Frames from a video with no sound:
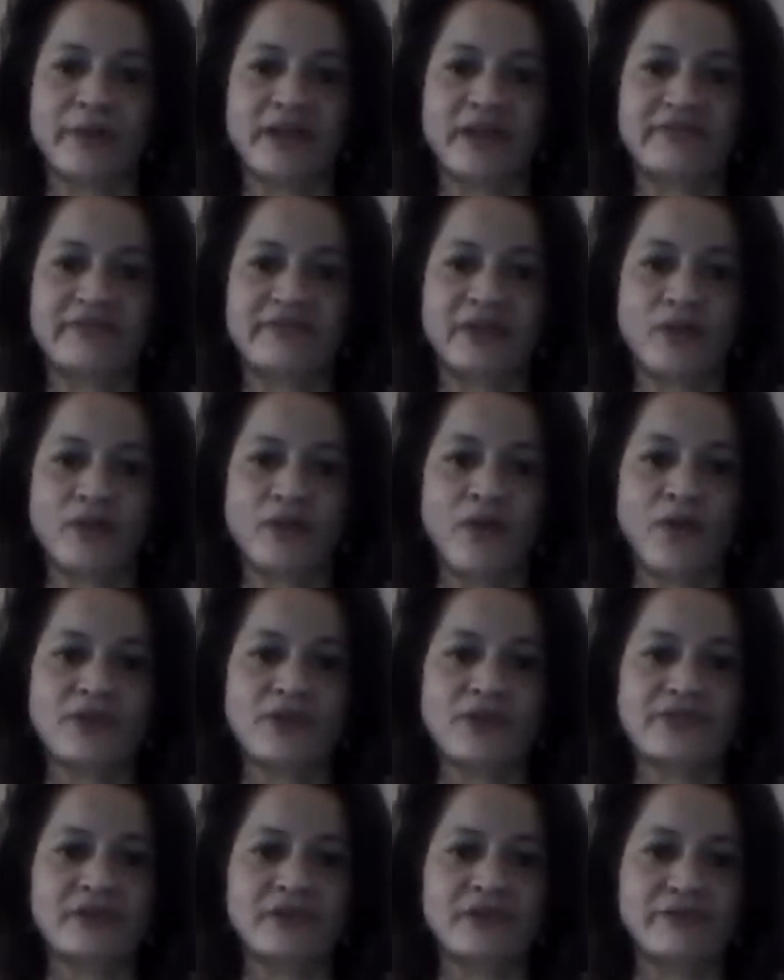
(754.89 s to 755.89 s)
benefit
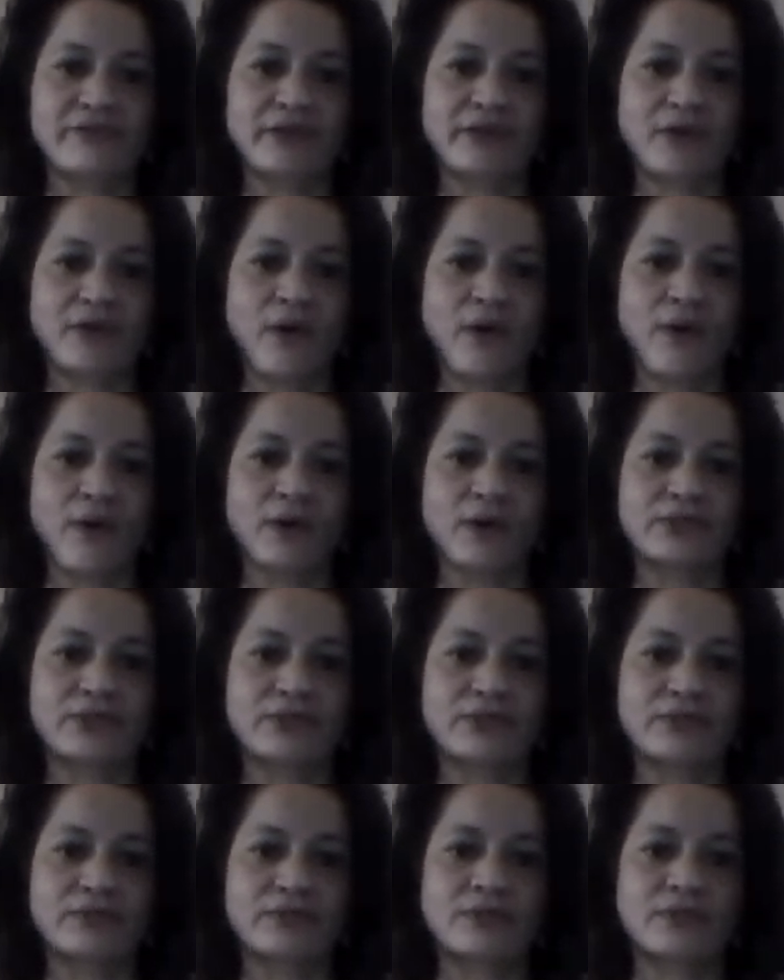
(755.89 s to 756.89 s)
all children, or
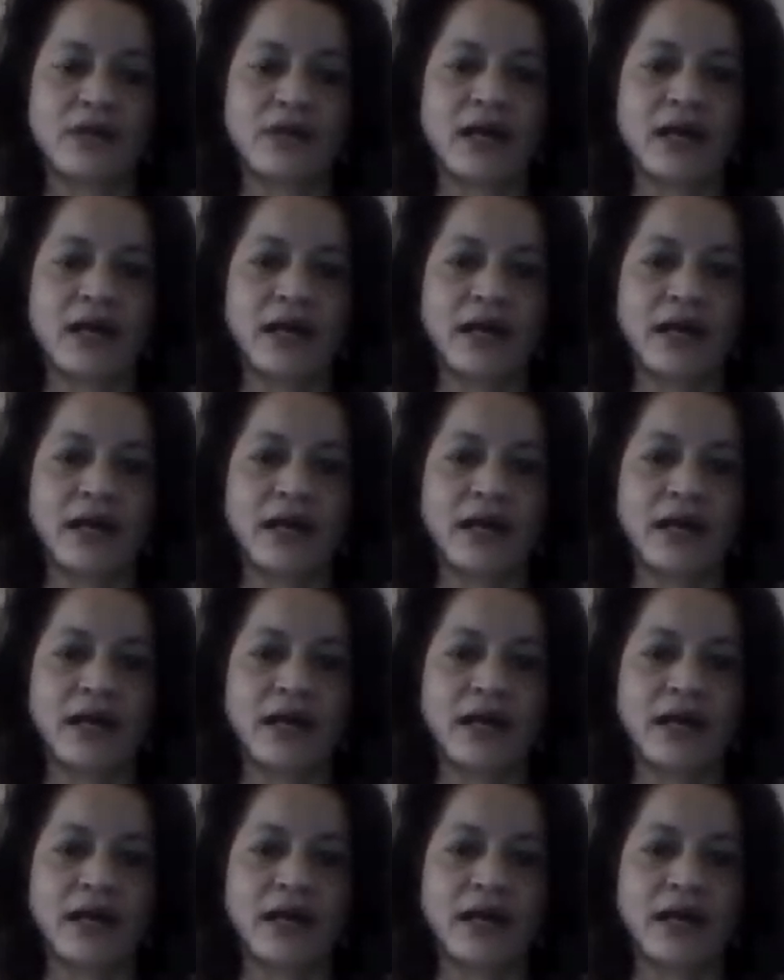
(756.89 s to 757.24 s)
2.